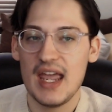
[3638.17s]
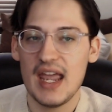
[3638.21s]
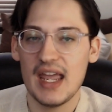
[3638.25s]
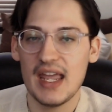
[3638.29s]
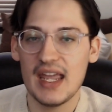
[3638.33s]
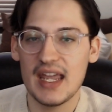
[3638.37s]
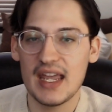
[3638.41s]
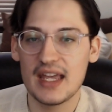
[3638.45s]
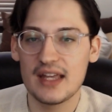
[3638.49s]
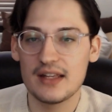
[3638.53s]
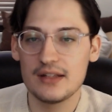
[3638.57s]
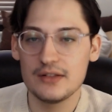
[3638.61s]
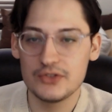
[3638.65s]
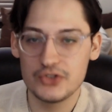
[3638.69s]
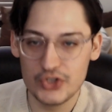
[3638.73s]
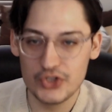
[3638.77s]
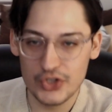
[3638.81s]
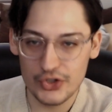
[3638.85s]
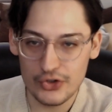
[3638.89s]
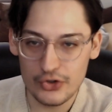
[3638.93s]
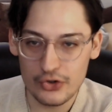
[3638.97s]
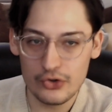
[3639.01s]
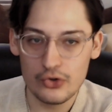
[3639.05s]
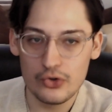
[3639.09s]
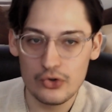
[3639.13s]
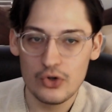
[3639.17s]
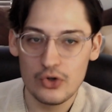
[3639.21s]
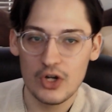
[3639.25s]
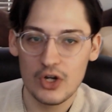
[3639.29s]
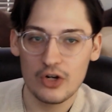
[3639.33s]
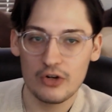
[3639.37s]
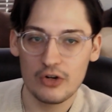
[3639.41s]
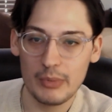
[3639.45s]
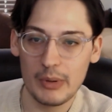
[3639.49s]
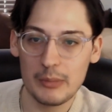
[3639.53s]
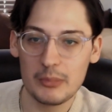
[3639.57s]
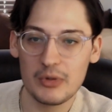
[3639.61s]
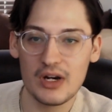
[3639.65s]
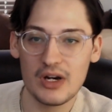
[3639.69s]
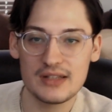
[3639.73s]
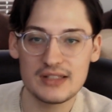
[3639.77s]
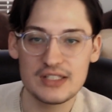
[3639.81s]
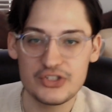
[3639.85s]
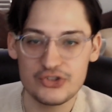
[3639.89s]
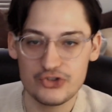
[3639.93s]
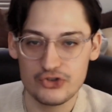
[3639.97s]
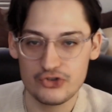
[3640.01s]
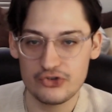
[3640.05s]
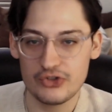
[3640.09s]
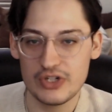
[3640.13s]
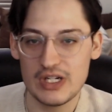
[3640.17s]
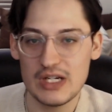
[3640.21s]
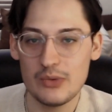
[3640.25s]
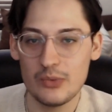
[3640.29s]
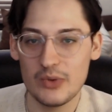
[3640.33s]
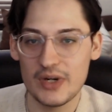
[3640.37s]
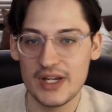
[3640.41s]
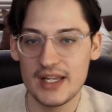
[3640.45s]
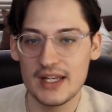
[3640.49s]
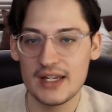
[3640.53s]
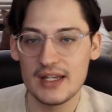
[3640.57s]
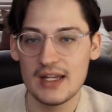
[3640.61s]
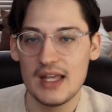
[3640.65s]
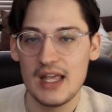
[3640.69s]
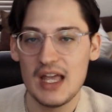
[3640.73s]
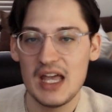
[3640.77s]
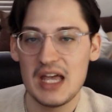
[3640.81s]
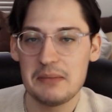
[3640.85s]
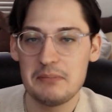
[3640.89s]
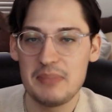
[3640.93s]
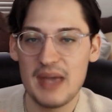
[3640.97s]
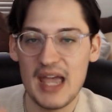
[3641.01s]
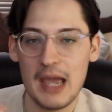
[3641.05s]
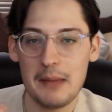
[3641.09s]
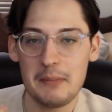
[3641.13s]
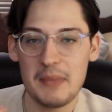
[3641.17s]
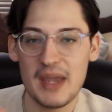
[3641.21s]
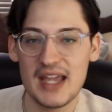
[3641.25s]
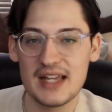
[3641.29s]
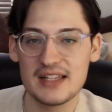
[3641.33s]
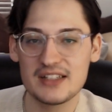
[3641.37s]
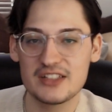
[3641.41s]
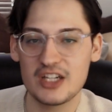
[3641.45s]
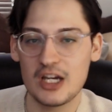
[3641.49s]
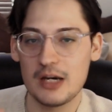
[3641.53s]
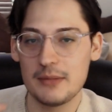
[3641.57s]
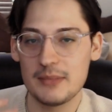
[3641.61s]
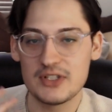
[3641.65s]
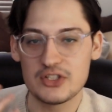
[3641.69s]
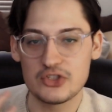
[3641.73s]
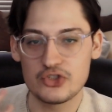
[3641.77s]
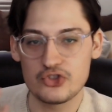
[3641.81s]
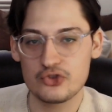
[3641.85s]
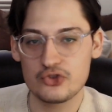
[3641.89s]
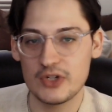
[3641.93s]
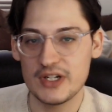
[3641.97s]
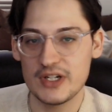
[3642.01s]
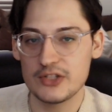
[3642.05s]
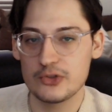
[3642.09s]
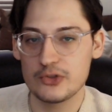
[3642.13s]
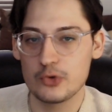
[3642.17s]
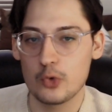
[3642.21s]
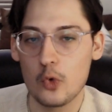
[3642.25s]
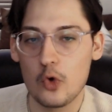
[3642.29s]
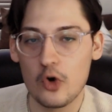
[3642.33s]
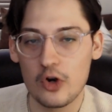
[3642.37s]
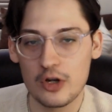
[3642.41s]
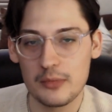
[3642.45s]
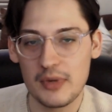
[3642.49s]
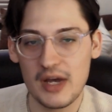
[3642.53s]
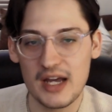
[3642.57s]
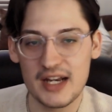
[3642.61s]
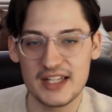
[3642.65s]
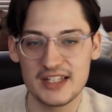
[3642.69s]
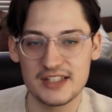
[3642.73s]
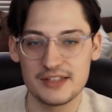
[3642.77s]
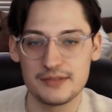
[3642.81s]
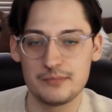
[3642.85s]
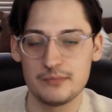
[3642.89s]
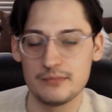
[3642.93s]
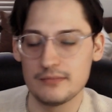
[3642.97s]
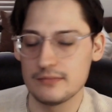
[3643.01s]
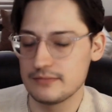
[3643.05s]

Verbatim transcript: And two, remember on the street when Batman's coming straight toward him on his